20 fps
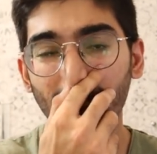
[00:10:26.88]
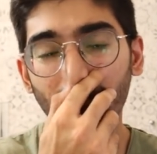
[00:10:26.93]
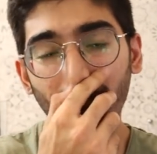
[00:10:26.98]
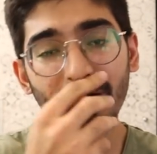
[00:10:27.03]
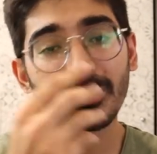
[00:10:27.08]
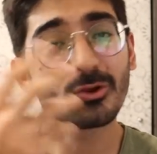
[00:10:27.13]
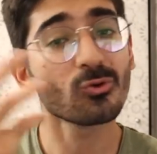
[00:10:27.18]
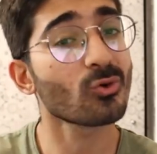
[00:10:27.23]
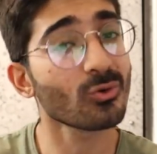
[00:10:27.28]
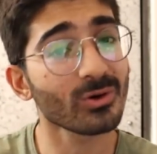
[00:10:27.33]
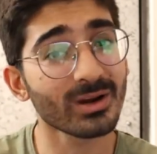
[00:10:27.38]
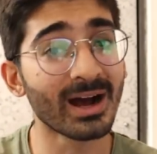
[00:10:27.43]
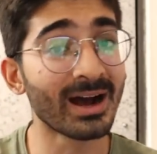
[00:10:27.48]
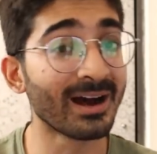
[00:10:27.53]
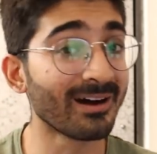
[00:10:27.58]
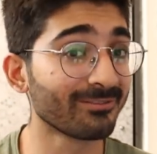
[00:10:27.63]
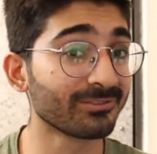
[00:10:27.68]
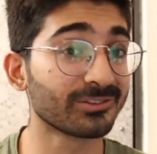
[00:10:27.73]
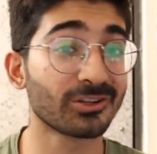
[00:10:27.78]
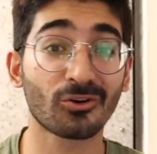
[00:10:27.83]
But you could
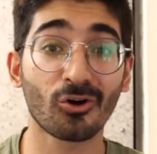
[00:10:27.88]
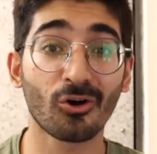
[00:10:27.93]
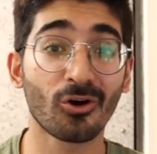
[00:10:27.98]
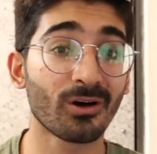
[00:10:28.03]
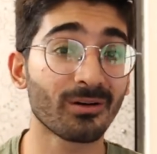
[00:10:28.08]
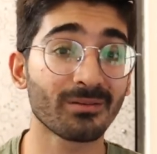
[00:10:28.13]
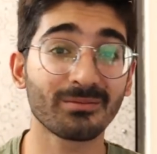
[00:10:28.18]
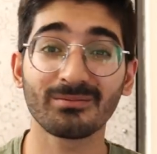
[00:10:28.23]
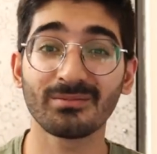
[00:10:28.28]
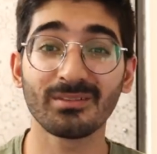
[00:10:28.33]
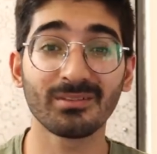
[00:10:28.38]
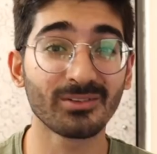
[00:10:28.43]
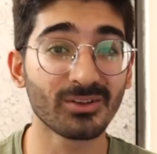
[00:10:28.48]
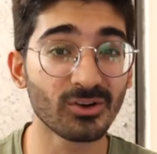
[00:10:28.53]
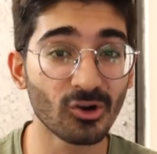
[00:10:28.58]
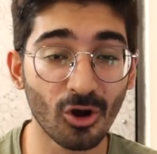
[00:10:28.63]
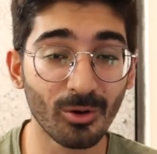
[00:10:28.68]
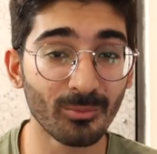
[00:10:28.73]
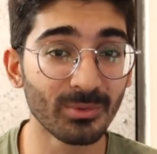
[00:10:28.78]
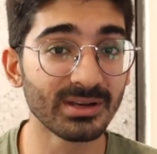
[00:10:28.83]
have the raw
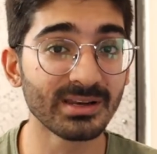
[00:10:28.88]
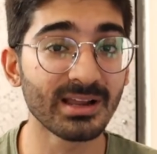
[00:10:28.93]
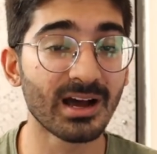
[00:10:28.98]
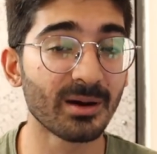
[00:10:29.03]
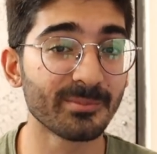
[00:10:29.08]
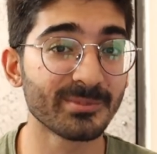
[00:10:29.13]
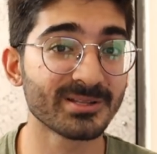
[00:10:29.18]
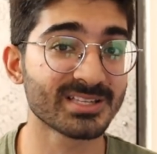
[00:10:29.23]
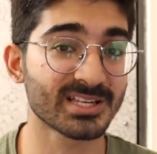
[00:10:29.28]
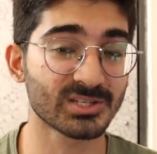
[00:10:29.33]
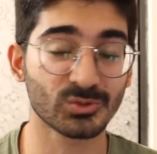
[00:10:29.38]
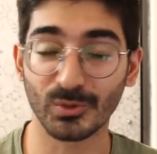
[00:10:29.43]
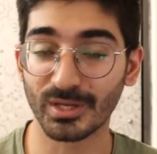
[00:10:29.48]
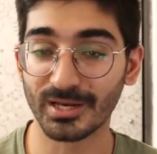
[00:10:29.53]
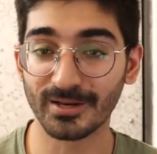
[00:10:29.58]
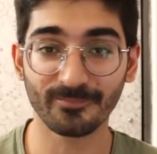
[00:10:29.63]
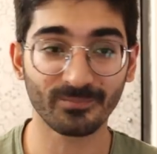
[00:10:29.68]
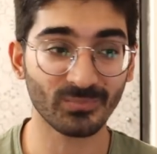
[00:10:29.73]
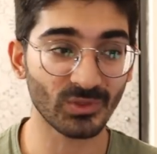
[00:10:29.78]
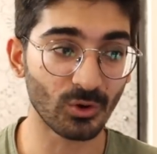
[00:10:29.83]
normal almonds as
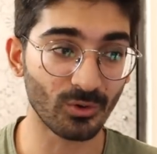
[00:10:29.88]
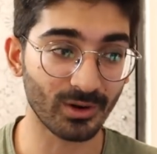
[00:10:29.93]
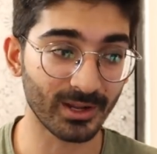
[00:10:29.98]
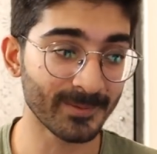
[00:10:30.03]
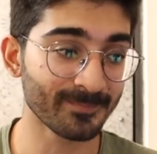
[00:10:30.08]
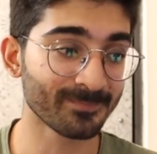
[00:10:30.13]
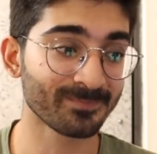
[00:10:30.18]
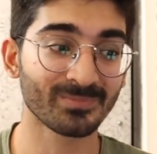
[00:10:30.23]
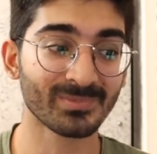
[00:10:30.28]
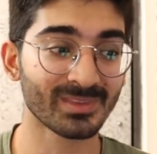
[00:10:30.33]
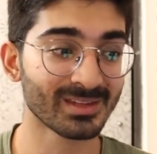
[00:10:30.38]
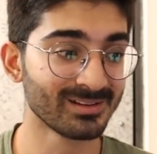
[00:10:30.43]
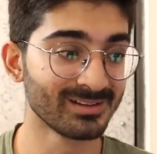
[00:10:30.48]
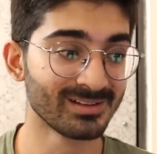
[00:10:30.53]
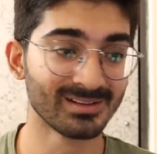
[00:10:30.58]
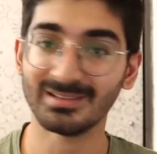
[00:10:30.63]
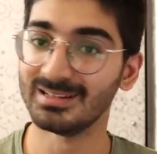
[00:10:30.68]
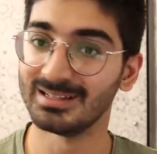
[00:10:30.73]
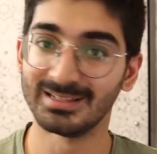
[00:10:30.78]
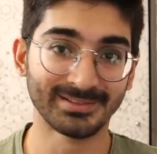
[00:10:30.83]
well, okay?
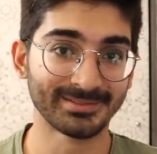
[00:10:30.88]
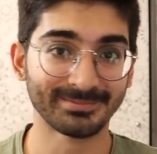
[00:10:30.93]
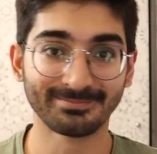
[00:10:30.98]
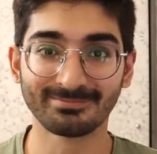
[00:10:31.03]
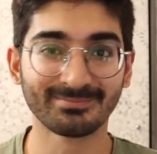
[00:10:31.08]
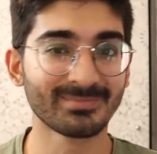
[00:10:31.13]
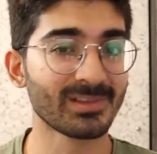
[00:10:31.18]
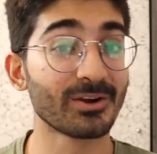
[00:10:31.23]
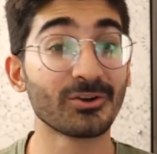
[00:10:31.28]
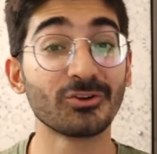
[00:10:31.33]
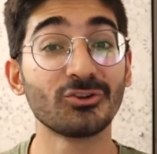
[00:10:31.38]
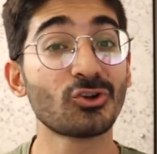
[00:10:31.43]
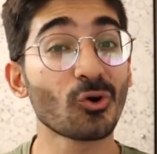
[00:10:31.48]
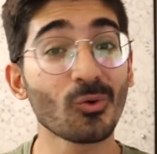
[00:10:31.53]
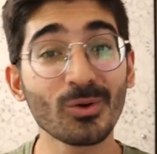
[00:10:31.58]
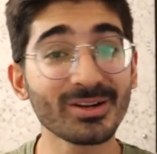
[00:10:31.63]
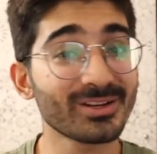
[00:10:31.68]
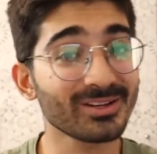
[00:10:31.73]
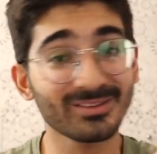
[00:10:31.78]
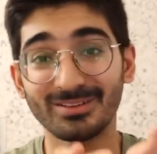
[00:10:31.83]

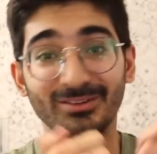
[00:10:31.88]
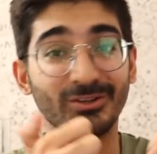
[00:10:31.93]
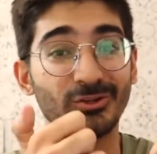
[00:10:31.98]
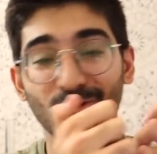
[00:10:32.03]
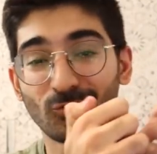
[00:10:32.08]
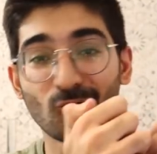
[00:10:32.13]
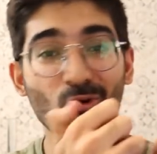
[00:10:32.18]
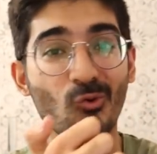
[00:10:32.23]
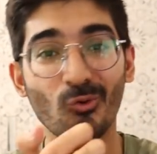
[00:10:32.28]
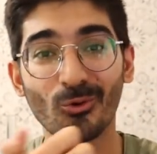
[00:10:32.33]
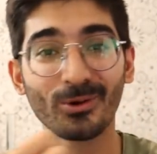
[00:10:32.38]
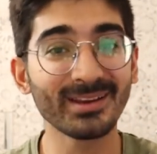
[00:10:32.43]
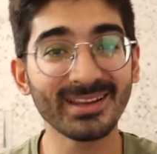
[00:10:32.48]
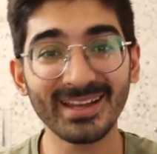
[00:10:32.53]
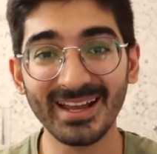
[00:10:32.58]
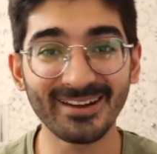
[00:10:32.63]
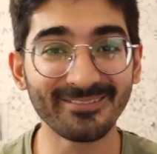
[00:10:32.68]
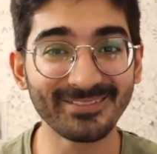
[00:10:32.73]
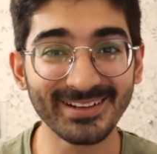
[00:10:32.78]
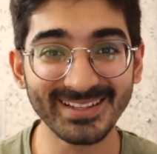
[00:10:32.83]
Don't
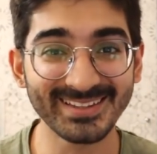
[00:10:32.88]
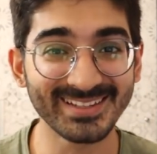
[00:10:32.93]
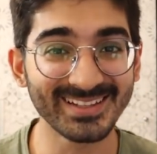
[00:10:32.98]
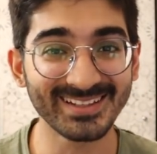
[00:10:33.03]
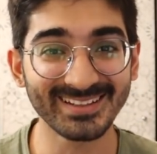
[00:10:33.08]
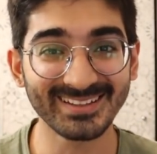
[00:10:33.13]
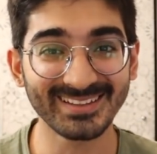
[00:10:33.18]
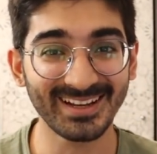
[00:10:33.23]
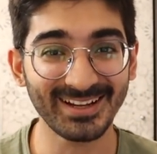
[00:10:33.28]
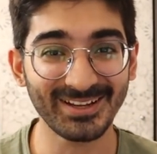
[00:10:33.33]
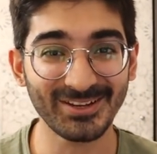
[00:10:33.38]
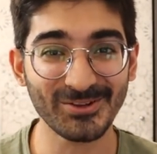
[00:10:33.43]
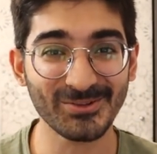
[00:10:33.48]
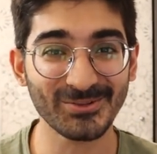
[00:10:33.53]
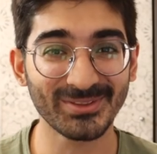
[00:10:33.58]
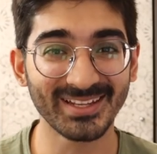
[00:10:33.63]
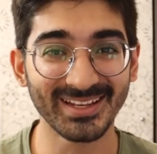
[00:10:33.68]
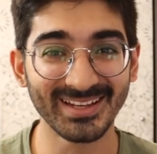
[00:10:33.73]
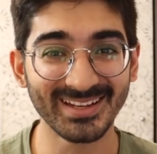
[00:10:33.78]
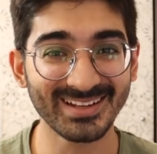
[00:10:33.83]
Google everything that
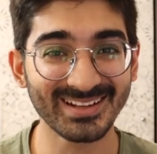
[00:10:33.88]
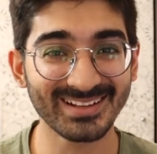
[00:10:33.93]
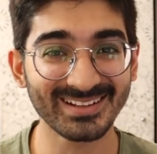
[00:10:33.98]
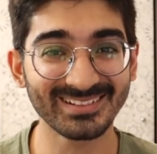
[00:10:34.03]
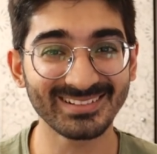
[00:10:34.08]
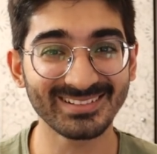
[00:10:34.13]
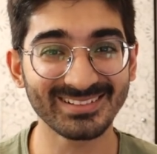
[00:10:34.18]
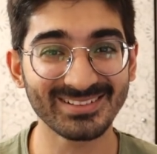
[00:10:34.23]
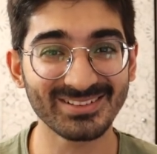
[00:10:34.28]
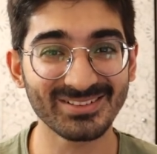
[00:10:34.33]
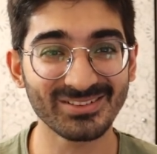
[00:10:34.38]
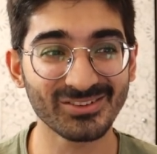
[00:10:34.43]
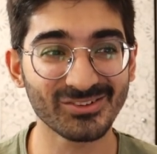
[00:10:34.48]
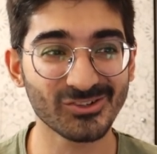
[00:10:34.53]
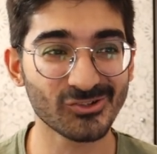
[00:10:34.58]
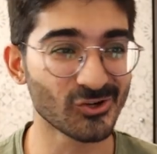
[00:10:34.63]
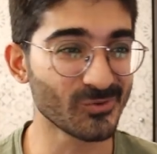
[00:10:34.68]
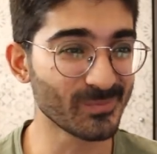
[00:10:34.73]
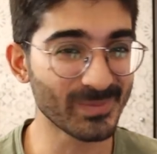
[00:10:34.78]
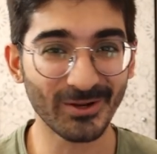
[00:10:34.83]
you think
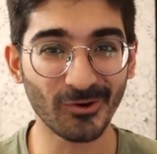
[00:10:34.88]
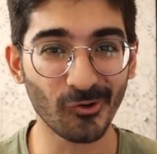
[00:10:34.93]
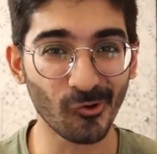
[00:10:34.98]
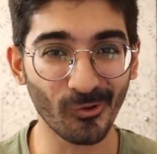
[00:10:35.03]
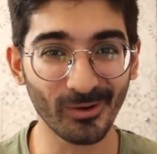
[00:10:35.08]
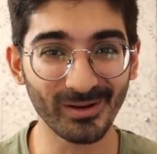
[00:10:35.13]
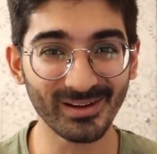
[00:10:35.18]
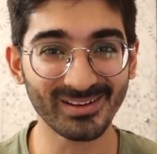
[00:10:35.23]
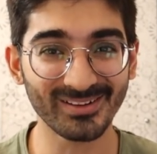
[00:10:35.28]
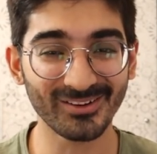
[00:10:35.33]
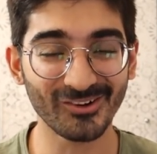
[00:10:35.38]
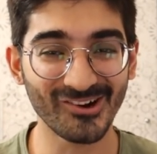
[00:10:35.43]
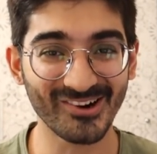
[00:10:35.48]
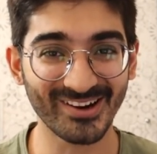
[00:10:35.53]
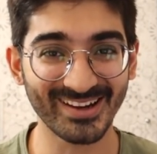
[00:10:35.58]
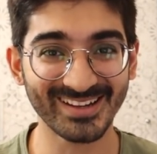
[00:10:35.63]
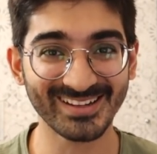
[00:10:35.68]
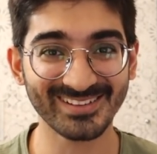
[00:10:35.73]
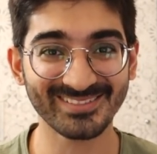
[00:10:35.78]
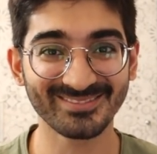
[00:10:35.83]
should be Googled,
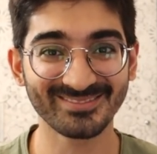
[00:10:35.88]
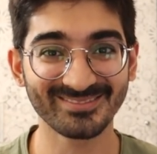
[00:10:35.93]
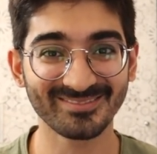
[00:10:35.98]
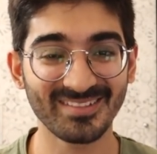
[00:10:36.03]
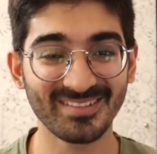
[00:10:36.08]
okay?